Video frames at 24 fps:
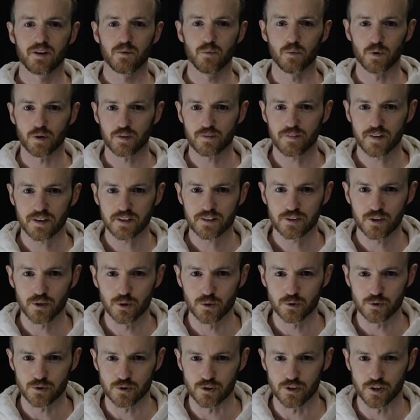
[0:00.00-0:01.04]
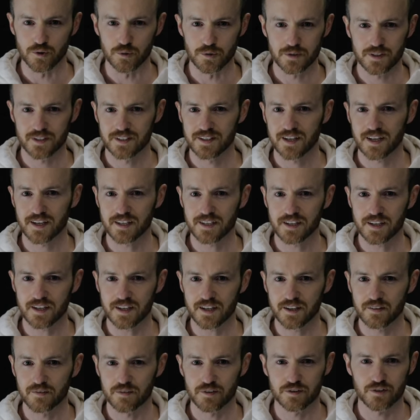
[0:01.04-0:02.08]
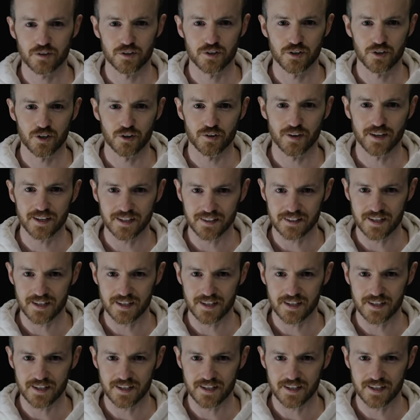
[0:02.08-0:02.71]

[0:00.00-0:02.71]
What if I told you there was a technique for securing